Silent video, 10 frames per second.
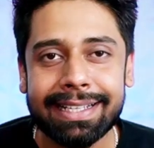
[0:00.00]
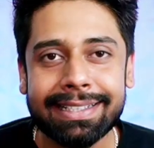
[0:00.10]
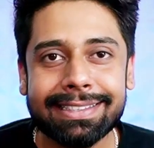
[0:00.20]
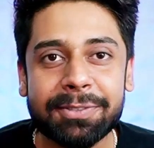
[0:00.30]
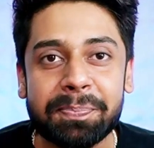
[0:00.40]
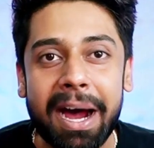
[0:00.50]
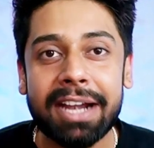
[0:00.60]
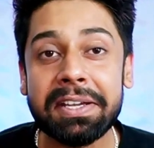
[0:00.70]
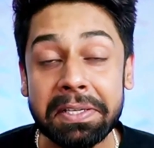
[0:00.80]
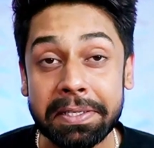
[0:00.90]

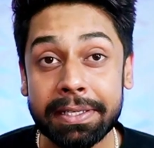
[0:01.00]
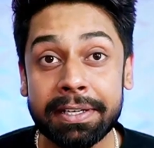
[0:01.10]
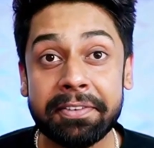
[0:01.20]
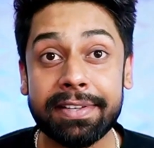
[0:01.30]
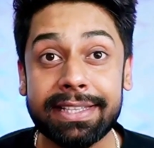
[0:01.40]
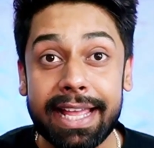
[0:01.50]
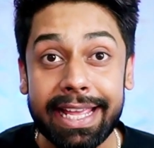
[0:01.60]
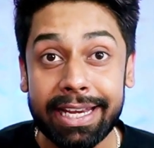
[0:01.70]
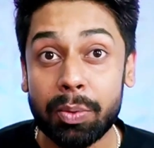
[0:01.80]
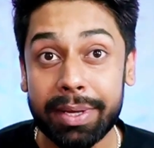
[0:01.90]
smarter with
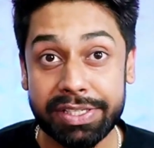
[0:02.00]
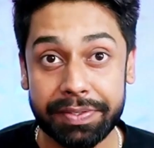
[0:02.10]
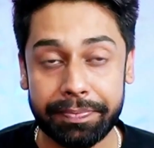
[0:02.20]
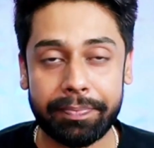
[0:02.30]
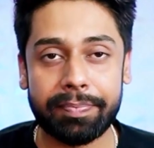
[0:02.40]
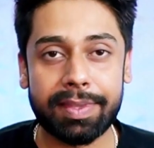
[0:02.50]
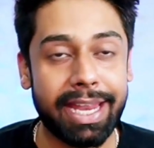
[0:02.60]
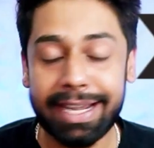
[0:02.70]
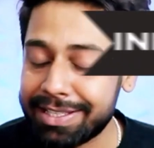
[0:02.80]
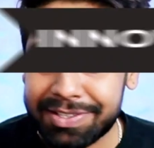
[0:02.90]
innovation.
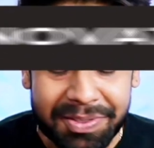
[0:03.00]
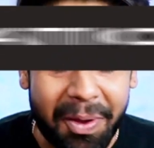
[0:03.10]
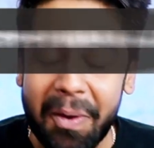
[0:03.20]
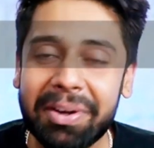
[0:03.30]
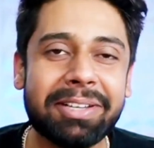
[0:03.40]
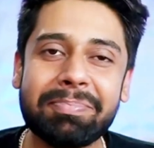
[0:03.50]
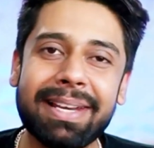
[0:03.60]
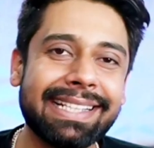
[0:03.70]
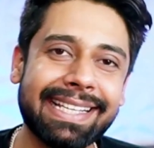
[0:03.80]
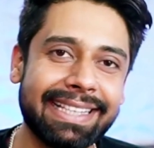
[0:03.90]
It is not
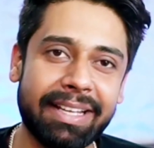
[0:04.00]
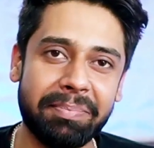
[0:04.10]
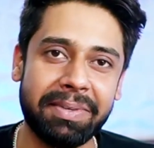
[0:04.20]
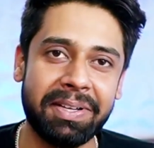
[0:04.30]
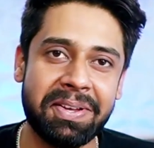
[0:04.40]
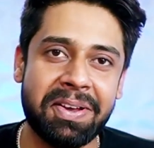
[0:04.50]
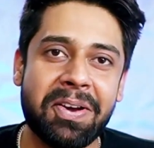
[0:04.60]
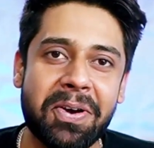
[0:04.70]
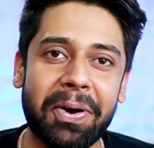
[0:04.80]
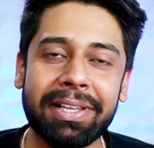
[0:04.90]
replacing them.
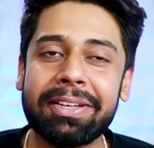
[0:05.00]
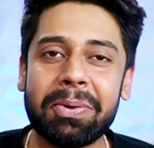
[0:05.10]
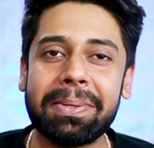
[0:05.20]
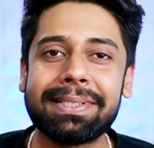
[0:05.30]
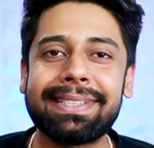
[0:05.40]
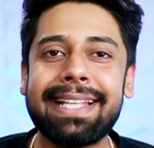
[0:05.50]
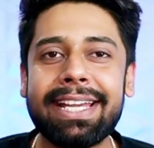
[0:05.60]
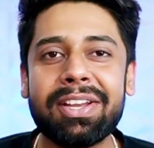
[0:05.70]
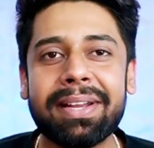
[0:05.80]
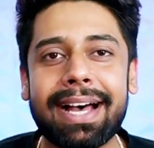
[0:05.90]
All the codes
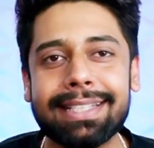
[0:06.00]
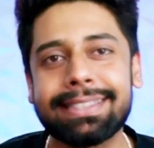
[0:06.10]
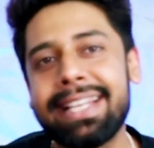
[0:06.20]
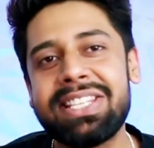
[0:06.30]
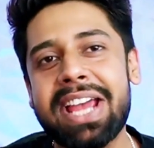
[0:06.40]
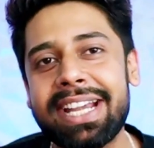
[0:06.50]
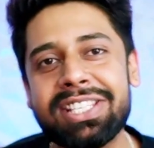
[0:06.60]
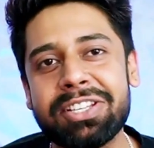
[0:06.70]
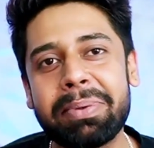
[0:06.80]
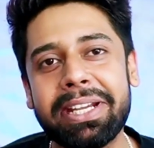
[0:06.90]
that you're asking
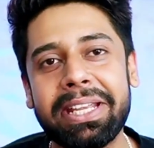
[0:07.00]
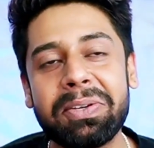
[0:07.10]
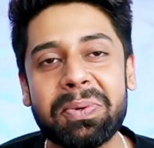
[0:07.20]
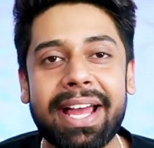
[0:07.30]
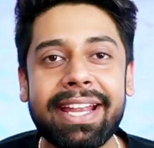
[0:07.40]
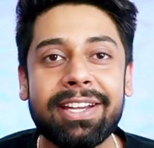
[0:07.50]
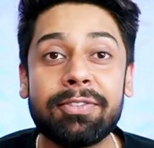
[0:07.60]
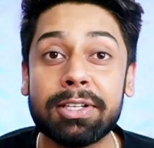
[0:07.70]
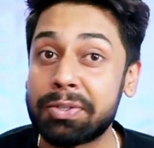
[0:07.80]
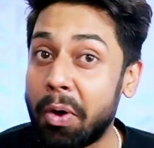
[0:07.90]
ChatGPT to write
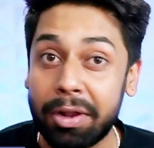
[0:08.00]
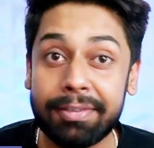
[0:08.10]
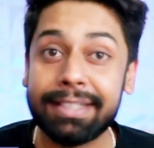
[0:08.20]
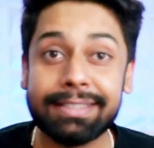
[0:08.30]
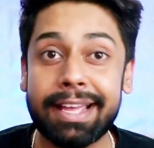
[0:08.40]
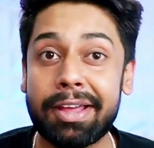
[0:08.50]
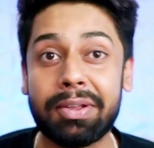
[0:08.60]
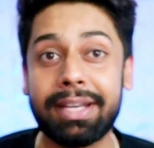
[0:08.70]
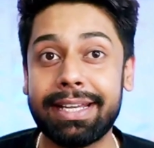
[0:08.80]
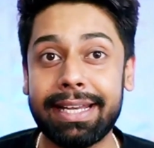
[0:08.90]
was always there
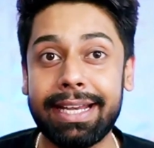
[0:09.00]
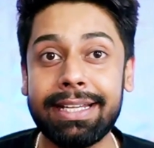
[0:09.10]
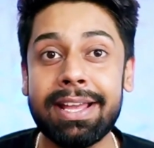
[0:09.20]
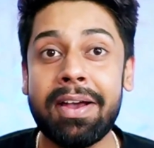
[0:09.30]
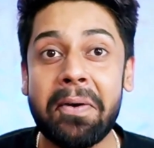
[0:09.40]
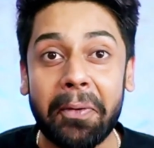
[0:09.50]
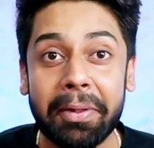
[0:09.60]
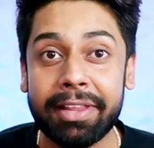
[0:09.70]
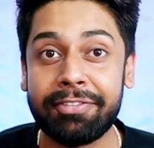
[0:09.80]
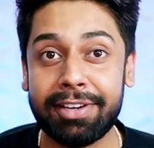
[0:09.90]
on internet.
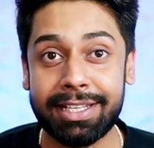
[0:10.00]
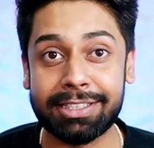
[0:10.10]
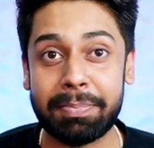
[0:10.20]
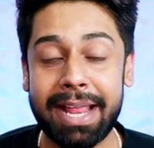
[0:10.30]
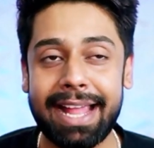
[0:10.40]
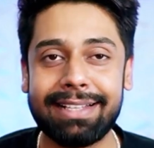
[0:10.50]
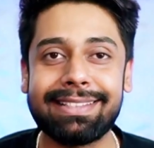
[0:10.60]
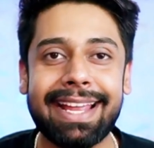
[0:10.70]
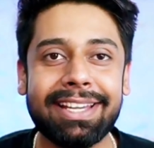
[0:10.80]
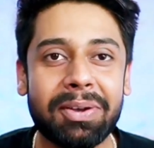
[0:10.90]
All the fitness plans
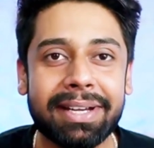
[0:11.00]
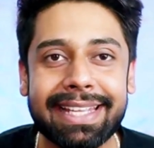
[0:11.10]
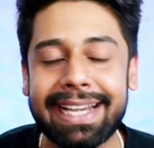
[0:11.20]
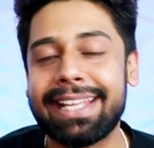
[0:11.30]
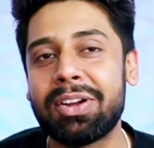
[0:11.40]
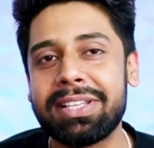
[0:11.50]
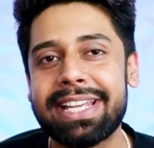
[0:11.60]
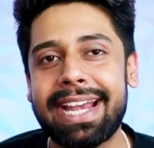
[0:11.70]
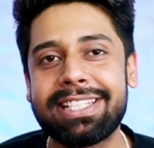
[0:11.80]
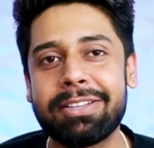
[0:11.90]
that you're getting on
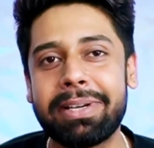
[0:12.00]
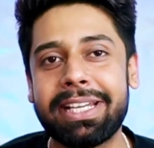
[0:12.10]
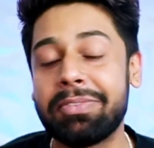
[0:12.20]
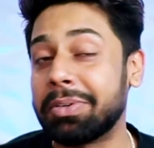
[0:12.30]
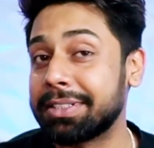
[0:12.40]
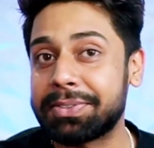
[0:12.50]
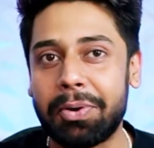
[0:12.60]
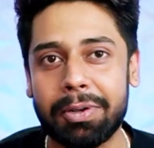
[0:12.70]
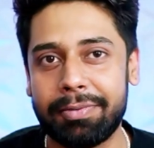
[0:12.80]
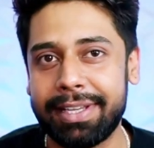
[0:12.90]
ChatGPT was
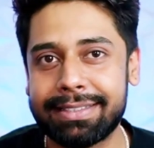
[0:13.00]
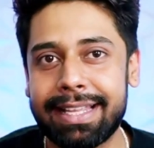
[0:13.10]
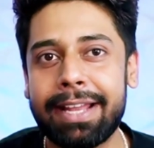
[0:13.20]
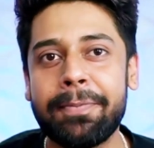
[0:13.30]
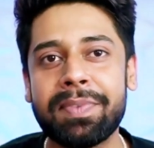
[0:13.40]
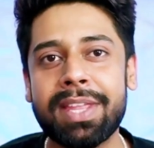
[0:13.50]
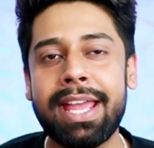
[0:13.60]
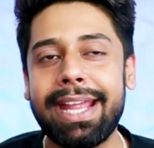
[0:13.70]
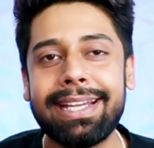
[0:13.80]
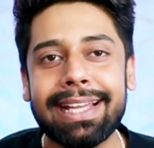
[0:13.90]
always there.
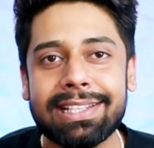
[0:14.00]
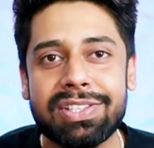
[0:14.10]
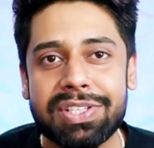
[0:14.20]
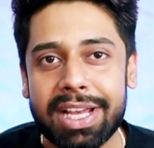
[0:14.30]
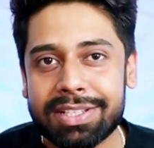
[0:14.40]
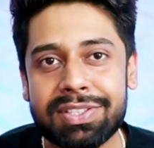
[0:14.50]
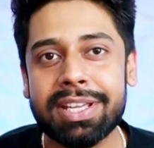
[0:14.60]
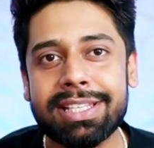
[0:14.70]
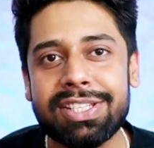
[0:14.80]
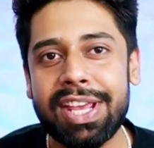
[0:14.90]
It has just
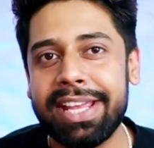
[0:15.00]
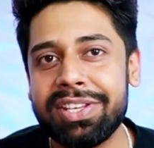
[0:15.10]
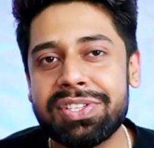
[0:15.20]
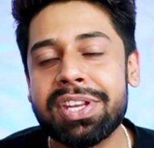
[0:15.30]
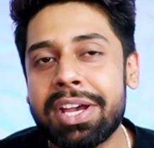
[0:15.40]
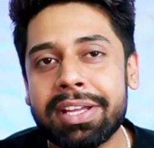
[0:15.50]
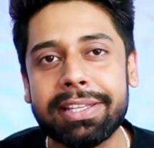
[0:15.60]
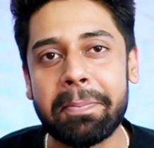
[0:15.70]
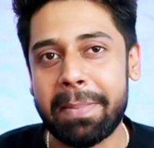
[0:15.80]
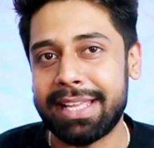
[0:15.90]
changed
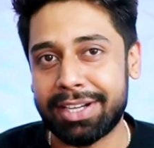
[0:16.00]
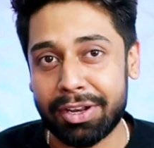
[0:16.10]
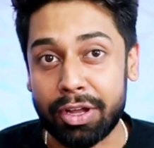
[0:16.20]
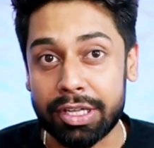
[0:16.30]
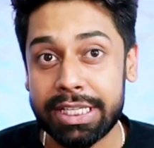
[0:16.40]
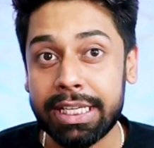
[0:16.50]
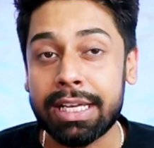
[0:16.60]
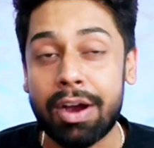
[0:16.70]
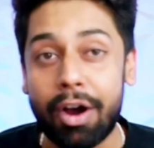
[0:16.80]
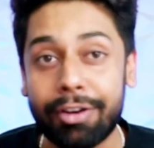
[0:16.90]
the methodology
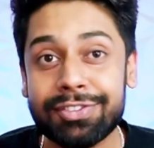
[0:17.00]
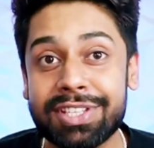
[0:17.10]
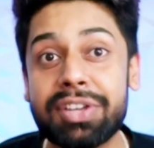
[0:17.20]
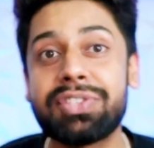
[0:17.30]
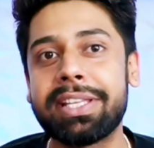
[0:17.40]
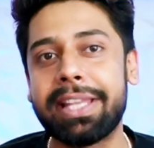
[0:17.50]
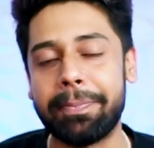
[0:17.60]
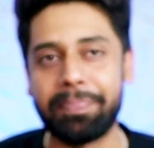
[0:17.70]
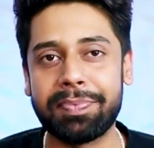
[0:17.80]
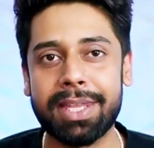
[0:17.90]
of searching
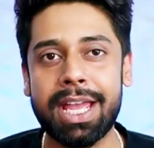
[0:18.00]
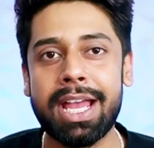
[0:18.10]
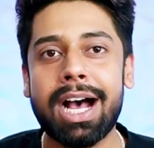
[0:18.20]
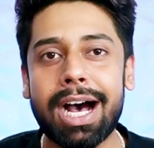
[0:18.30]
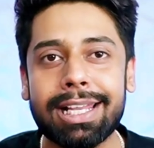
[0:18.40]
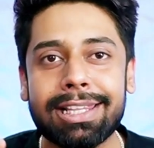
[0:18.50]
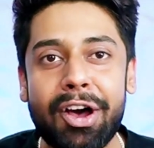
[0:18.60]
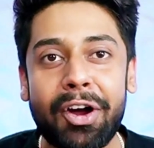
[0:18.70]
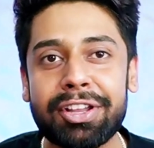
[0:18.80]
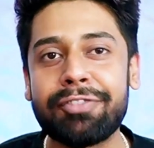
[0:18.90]
them. A lot of